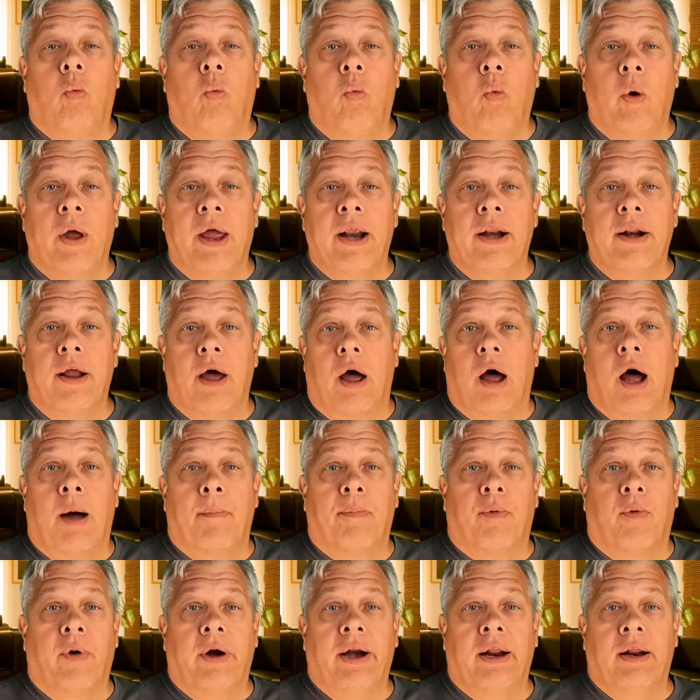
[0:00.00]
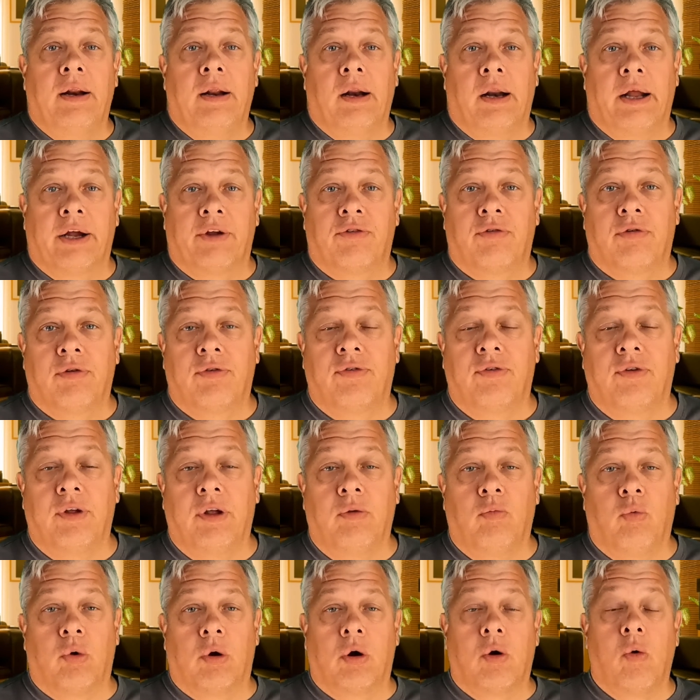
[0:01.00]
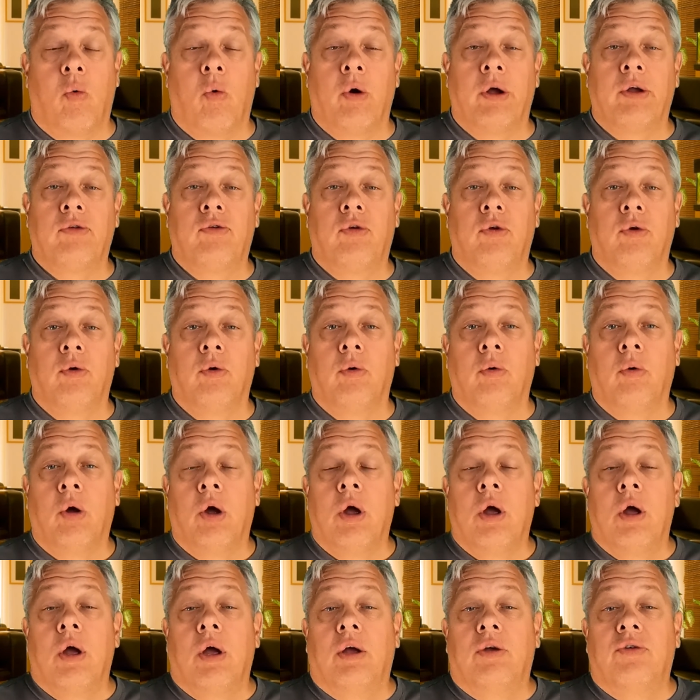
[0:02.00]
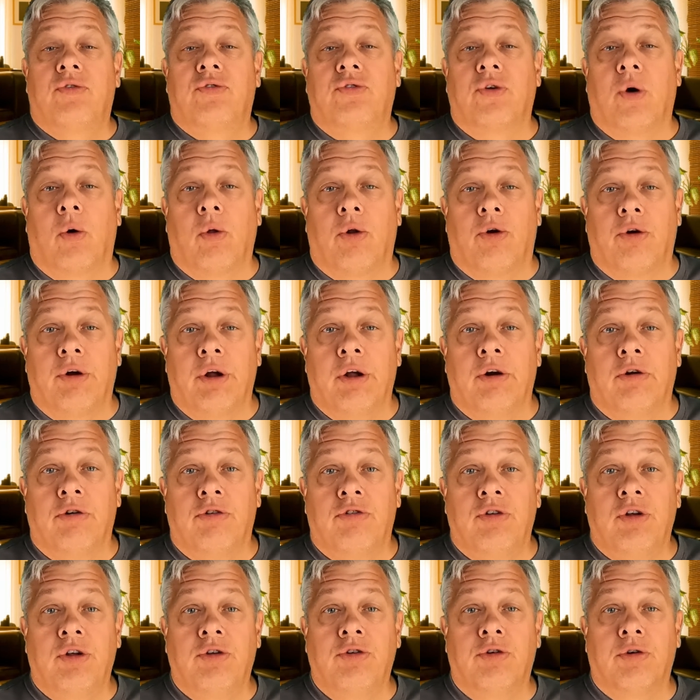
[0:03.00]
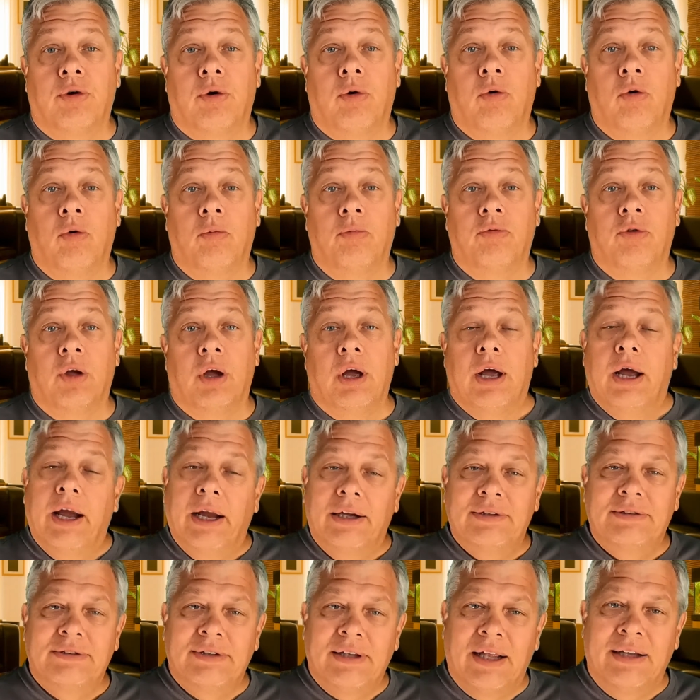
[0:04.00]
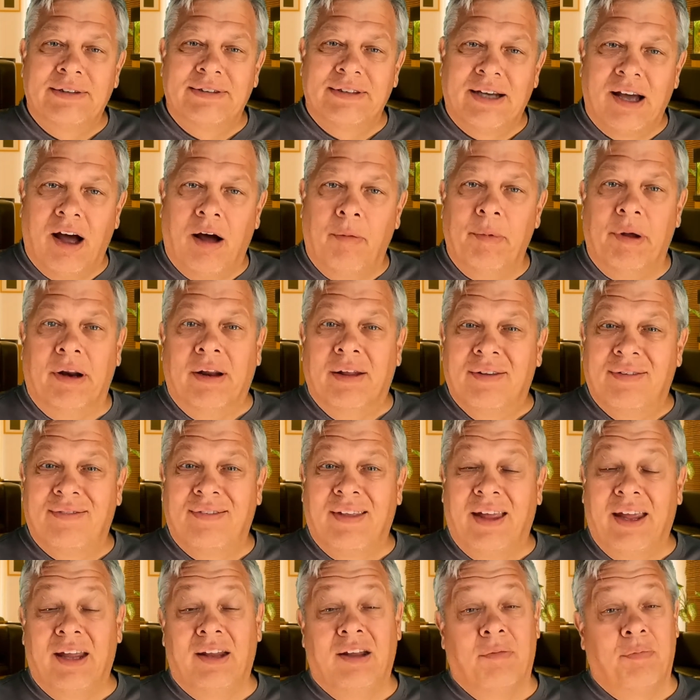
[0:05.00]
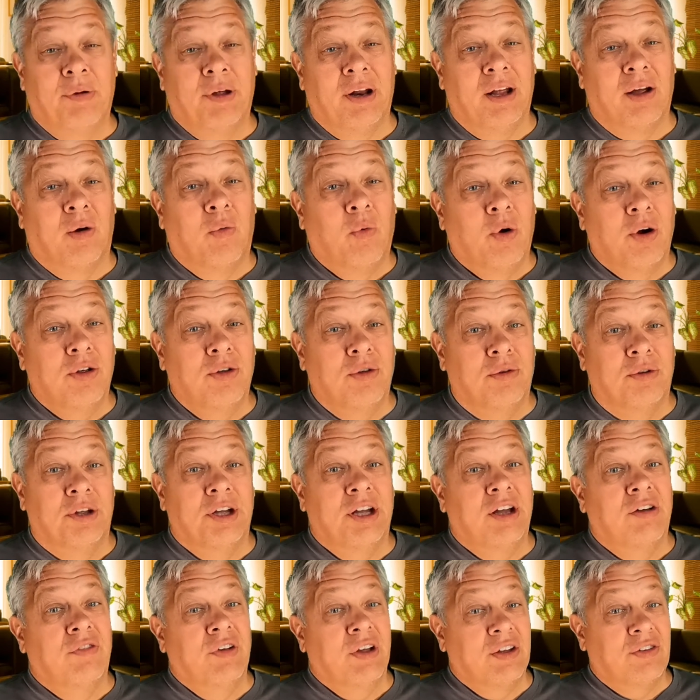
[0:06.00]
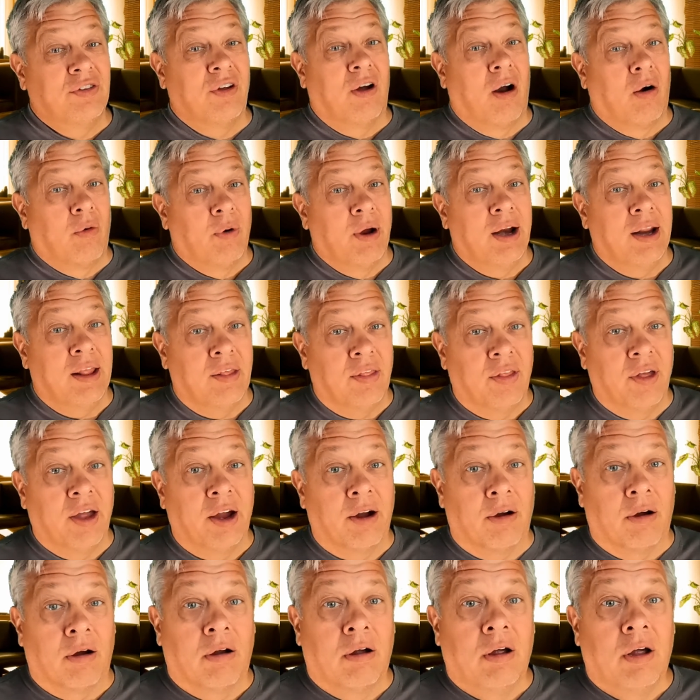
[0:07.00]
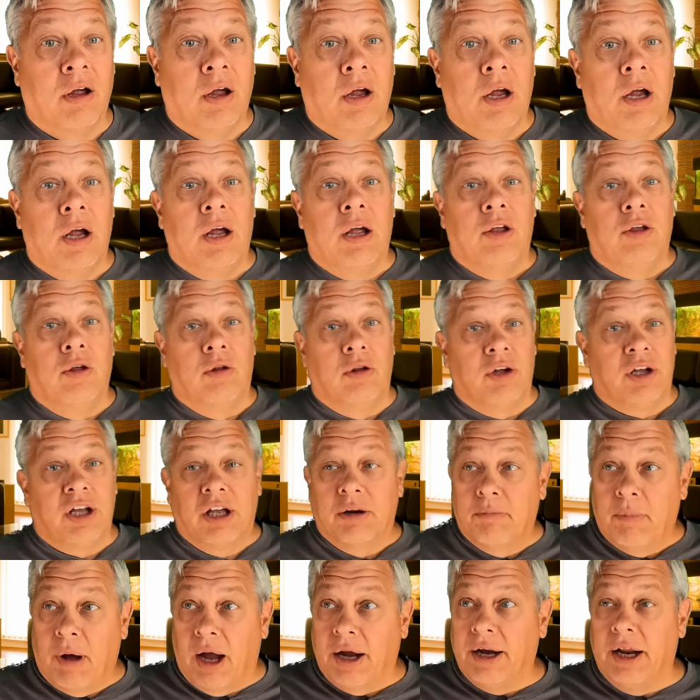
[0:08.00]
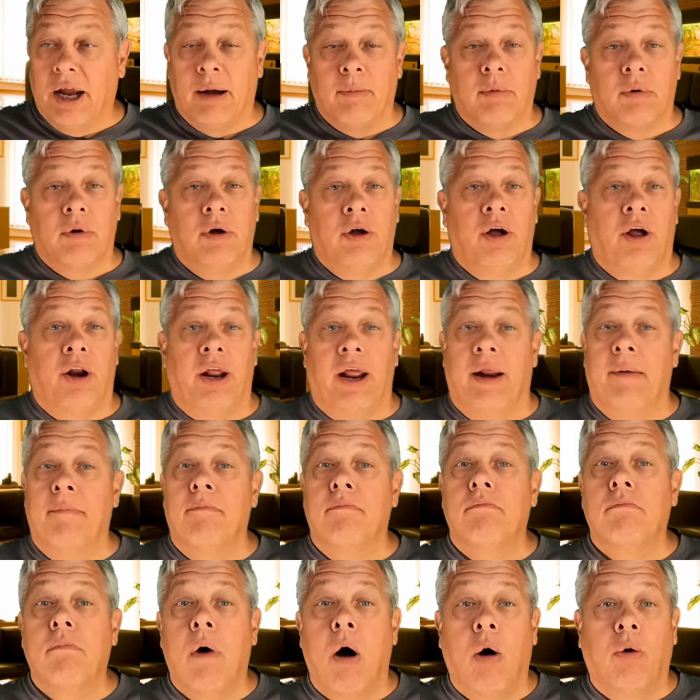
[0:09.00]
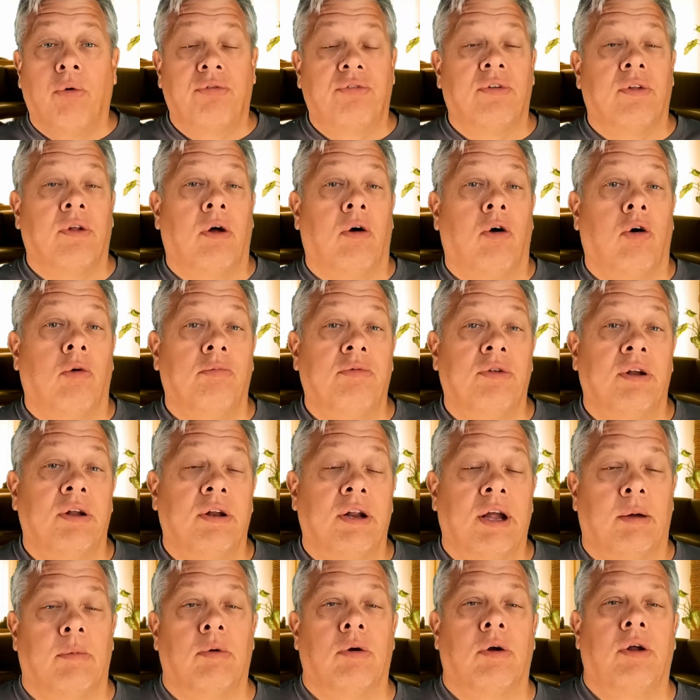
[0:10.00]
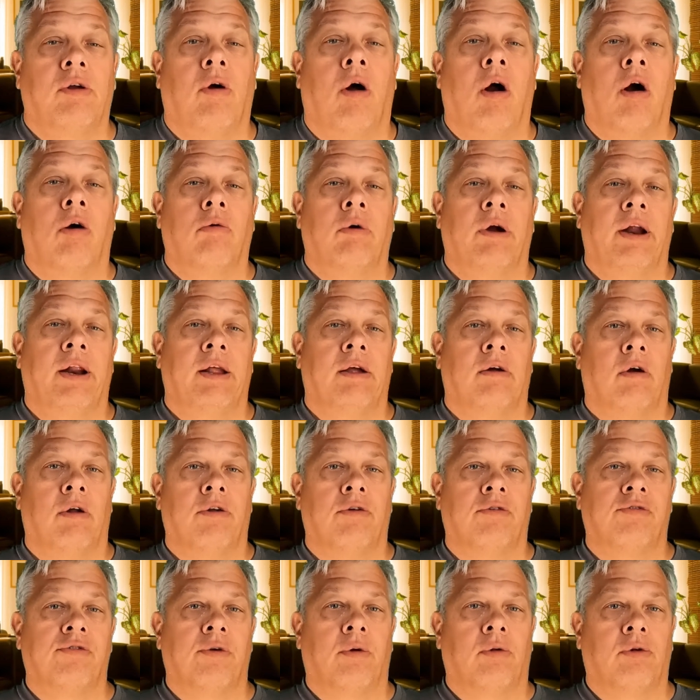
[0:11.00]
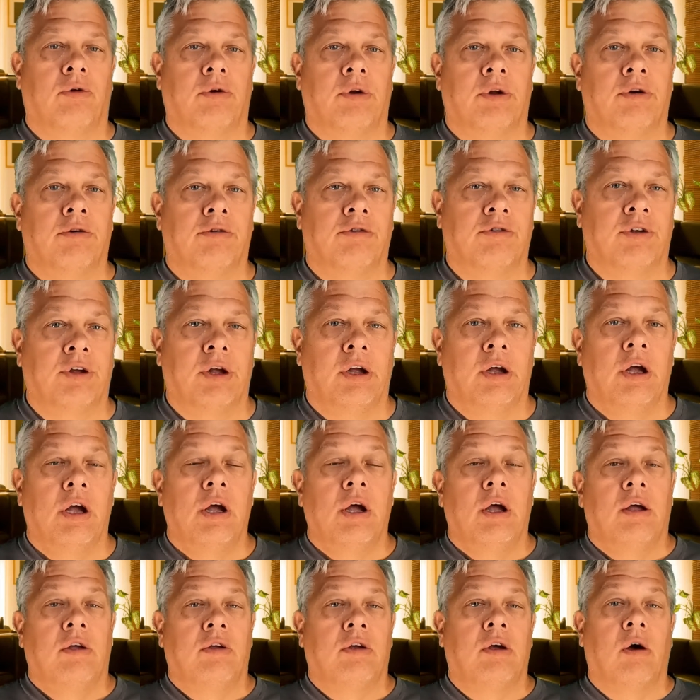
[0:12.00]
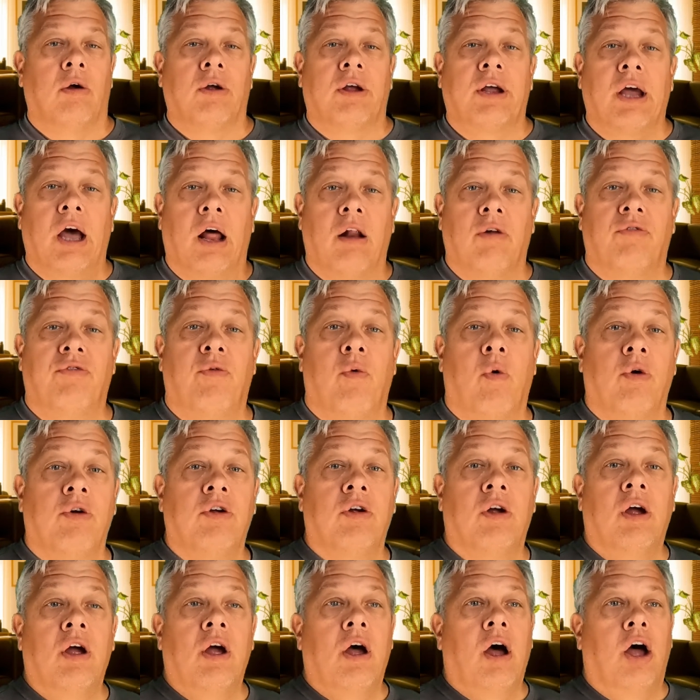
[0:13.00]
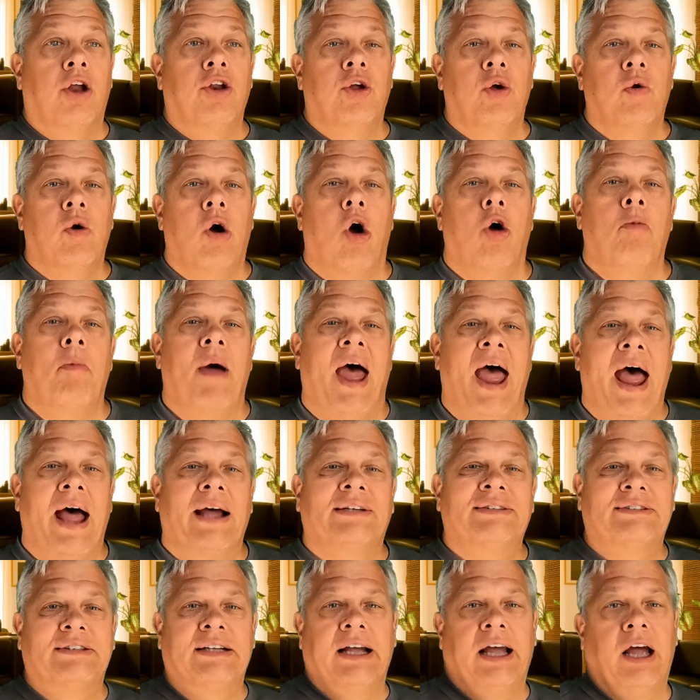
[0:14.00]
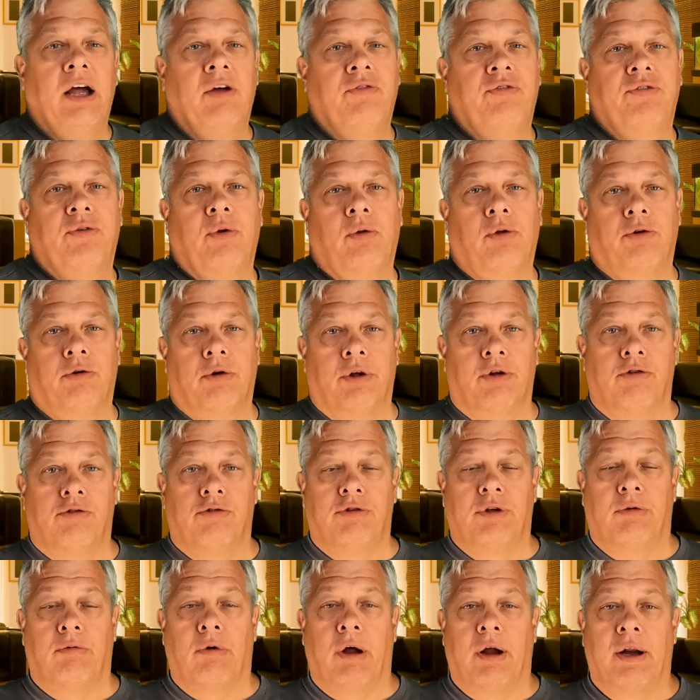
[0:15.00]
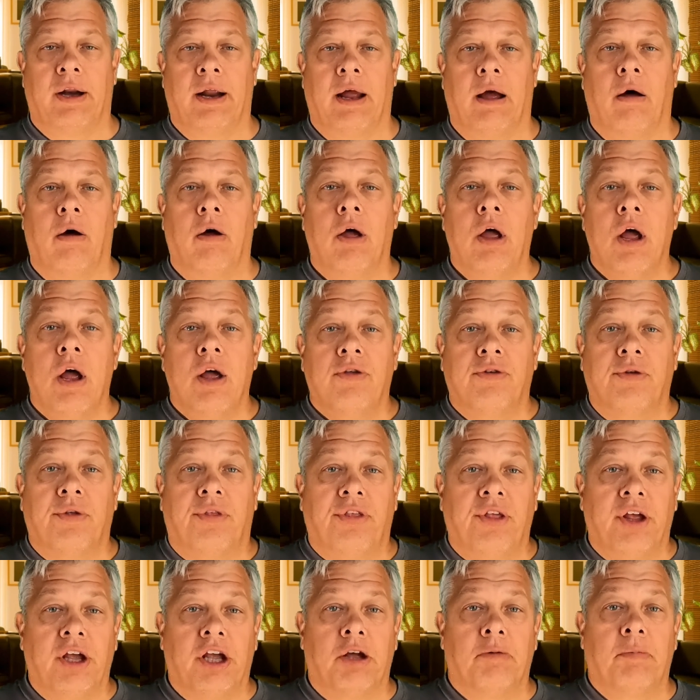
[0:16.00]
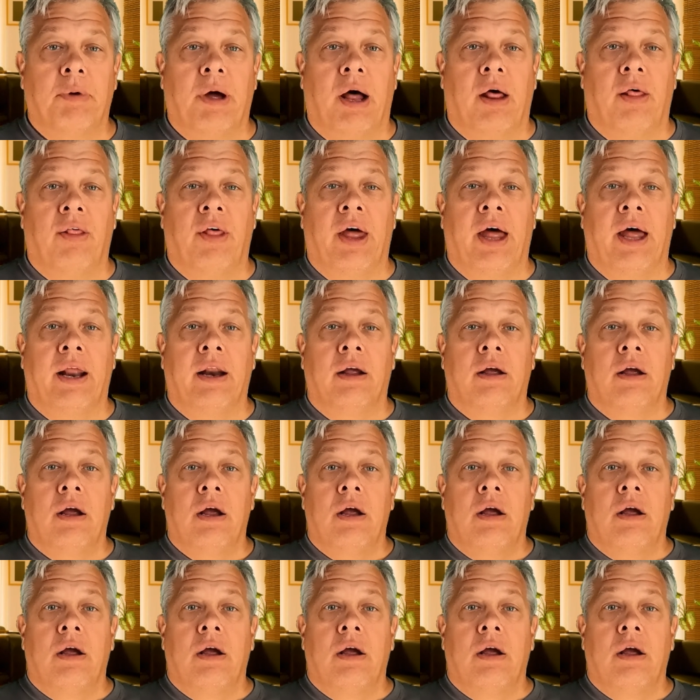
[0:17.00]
wind-operated electricity. We're going to solar energy in your homes. It's coming. Depending on where you live, it's already there. You look at my neighborhood, and most of the homes in the neighborhood already are under solar energy. You go to California, a new home has to have solar energy right now. So think about that.